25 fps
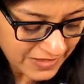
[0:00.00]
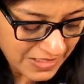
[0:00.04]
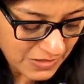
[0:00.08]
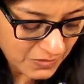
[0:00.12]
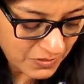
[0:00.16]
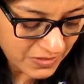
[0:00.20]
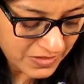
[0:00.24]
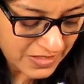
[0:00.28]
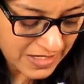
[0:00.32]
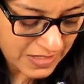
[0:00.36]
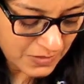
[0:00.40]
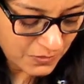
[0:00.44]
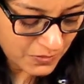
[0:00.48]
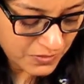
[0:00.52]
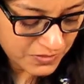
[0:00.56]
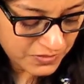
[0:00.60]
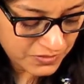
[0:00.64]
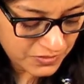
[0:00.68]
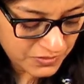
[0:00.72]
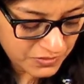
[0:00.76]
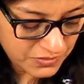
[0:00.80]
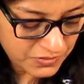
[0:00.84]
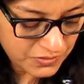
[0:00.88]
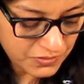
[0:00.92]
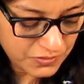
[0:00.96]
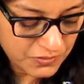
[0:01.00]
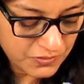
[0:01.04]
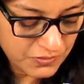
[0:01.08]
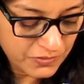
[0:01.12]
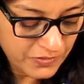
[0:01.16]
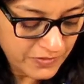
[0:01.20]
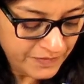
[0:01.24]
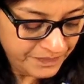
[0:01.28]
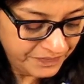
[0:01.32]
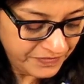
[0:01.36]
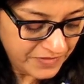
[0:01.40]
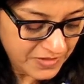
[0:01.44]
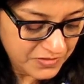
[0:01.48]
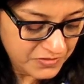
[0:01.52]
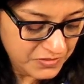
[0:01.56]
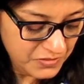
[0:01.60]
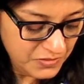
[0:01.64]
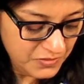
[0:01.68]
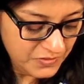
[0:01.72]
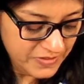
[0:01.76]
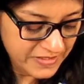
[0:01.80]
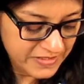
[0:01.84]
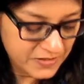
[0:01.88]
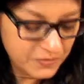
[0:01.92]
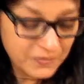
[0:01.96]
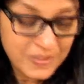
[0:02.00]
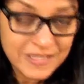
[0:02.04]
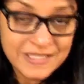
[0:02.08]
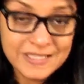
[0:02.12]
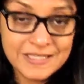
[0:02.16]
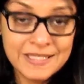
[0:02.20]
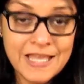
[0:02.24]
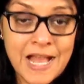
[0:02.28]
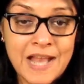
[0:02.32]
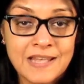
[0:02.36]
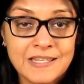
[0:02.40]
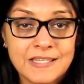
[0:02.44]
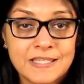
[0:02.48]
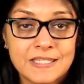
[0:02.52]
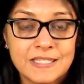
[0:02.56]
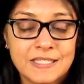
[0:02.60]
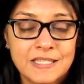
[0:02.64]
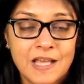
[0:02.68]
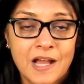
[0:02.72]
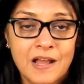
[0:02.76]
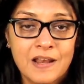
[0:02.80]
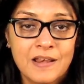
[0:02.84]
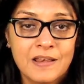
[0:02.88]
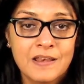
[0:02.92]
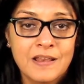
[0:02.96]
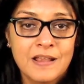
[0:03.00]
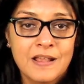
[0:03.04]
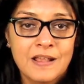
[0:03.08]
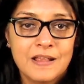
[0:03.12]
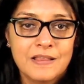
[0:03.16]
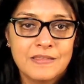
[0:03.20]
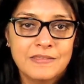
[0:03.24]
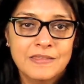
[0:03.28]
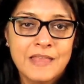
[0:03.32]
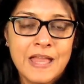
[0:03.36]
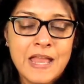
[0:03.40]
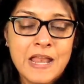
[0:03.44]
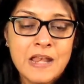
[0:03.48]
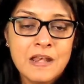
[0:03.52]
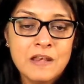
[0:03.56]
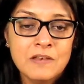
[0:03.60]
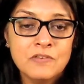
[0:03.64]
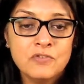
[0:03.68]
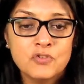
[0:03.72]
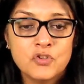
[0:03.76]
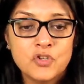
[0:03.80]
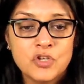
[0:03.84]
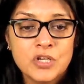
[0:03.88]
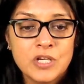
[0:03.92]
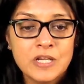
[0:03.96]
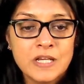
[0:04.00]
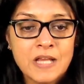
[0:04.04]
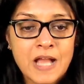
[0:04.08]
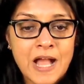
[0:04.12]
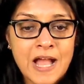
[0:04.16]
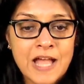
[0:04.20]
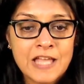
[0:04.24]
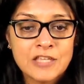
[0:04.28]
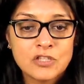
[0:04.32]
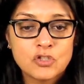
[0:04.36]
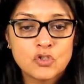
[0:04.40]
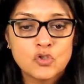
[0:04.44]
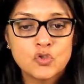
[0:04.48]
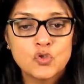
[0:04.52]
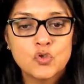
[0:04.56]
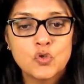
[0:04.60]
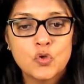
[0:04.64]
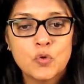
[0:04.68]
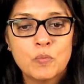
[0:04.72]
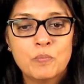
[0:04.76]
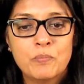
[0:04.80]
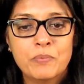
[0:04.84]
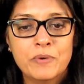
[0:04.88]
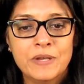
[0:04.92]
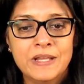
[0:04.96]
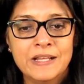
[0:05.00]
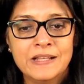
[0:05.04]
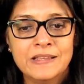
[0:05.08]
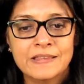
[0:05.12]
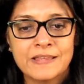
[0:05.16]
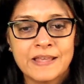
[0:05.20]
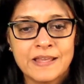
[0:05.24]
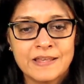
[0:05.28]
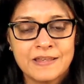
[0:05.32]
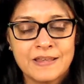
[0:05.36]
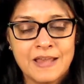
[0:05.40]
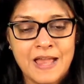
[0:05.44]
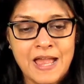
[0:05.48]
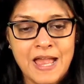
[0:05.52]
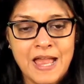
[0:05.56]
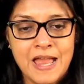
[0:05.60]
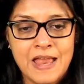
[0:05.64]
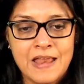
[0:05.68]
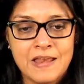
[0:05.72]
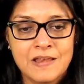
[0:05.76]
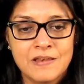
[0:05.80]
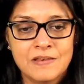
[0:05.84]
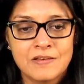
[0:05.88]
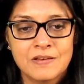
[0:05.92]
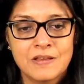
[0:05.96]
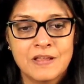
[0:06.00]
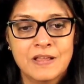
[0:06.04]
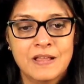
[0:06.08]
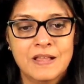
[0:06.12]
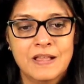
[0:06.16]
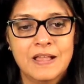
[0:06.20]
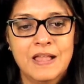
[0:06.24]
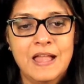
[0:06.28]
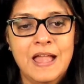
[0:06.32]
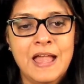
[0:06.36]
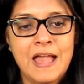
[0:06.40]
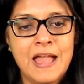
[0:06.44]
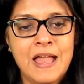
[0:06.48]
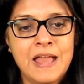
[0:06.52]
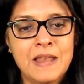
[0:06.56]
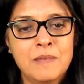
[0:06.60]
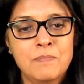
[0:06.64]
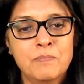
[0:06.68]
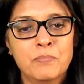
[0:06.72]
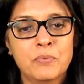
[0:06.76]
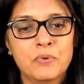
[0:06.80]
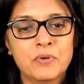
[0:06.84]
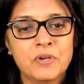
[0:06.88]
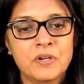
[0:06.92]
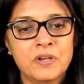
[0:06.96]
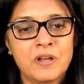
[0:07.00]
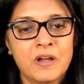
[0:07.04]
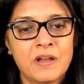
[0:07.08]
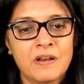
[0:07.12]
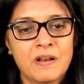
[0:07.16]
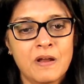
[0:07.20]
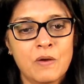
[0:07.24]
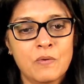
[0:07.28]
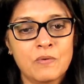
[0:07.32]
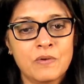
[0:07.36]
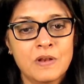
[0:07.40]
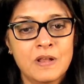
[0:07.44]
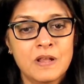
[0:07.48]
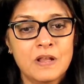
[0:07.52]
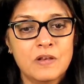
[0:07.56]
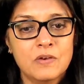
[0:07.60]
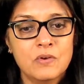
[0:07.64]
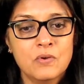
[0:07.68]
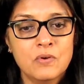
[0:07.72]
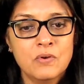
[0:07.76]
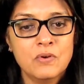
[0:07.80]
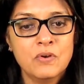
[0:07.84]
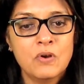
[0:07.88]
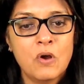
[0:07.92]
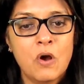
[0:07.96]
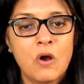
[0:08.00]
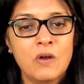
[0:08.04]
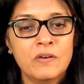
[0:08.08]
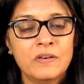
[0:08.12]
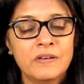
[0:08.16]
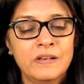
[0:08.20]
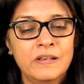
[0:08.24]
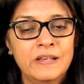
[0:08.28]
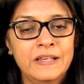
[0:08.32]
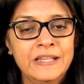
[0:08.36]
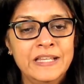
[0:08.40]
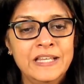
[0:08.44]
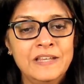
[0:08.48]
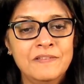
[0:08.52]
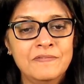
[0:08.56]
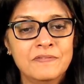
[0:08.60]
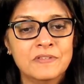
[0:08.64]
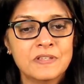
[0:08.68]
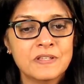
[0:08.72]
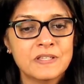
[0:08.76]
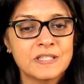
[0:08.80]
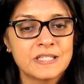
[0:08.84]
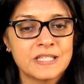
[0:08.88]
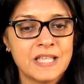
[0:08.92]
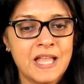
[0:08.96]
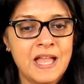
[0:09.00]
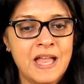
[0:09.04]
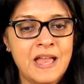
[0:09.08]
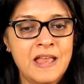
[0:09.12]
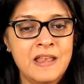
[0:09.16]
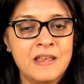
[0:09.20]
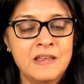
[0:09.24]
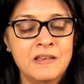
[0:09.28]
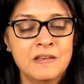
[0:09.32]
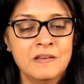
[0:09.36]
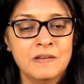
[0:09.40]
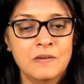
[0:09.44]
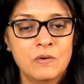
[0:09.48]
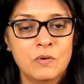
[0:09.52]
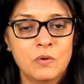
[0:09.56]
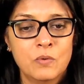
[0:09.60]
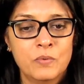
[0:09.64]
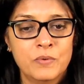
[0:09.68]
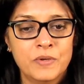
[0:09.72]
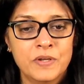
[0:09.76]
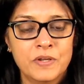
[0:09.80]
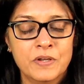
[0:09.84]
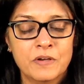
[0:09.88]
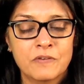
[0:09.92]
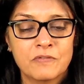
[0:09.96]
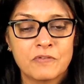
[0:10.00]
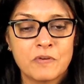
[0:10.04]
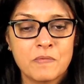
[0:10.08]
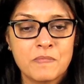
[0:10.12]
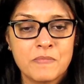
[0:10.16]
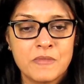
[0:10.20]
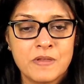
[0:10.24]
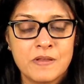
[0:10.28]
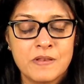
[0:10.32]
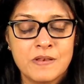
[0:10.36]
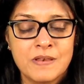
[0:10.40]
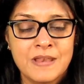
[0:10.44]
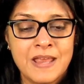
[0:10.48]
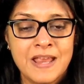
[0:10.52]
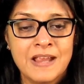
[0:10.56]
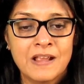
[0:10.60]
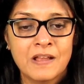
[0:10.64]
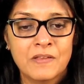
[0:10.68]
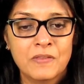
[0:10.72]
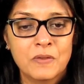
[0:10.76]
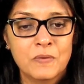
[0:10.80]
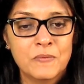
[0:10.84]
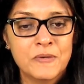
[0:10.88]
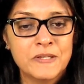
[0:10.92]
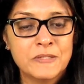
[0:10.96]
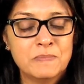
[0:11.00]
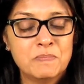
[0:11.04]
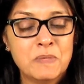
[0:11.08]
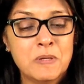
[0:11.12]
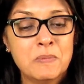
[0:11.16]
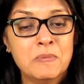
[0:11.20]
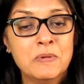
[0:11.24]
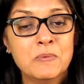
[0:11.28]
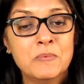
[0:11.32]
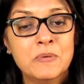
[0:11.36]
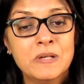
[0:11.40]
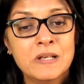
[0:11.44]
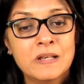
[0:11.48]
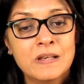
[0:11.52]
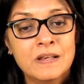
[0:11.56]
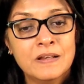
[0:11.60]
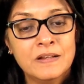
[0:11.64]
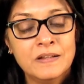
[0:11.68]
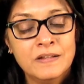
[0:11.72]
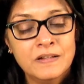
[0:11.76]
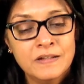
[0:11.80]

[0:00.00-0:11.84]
thing what I want you to do is, once that is done, then she has to bring that hand and put it around. Do not leave this hand over here from the neck, otherwise baby will